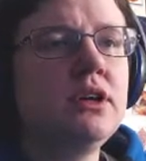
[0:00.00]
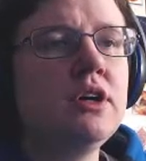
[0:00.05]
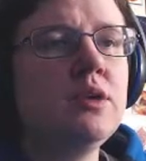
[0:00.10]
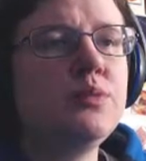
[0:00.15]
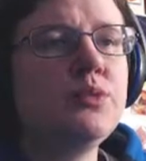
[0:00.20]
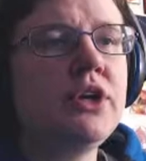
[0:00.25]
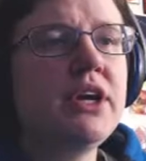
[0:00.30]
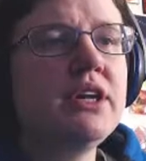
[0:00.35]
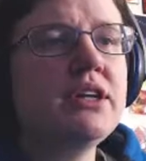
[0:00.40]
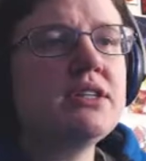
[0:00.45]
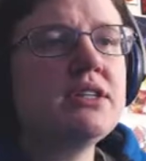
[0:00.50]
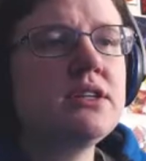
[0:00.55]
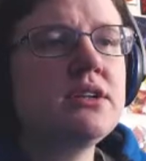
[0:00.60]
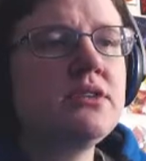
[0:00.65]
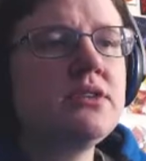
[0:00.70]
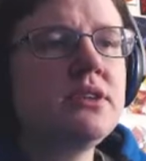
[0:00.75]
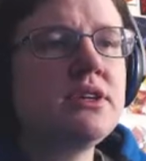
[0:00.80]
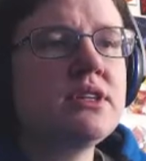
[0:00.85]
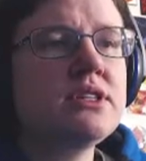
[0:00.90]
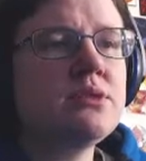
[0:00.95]
Pray consider
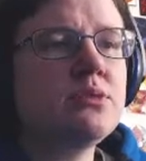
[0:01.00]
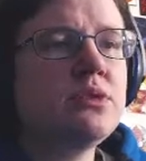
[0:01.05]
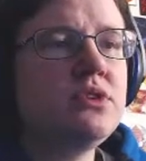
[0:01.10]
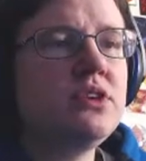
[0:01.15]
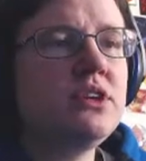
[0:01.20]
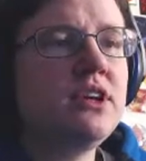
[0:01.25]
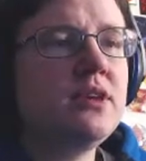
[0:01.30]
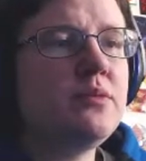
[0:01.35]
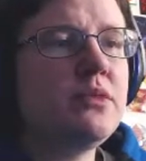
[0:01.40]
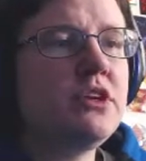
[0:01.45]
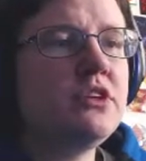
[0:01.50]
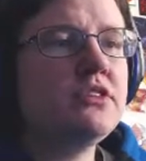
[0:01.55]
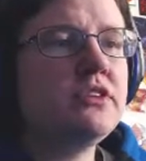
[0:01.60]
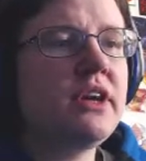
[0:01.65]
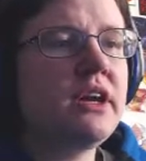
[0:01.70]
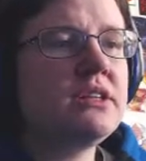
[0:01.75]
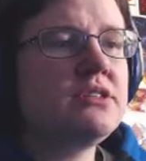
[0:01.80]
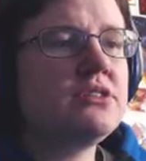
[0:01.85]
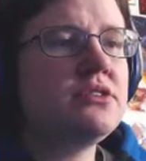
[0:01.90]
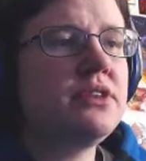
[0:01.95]
this when you give me your
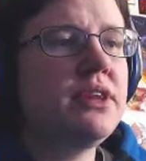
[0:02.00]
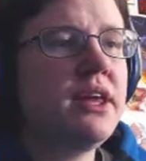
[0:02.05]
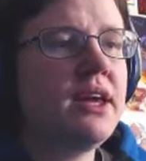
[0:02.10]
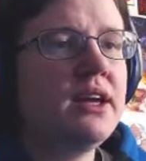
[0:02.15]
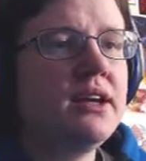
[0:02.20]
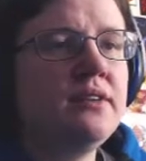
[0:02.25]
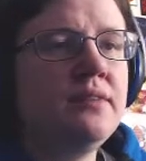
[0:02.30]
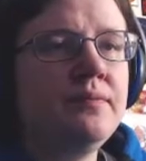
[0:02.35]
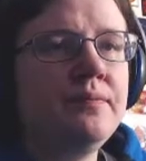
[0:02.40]
answer, Leanne.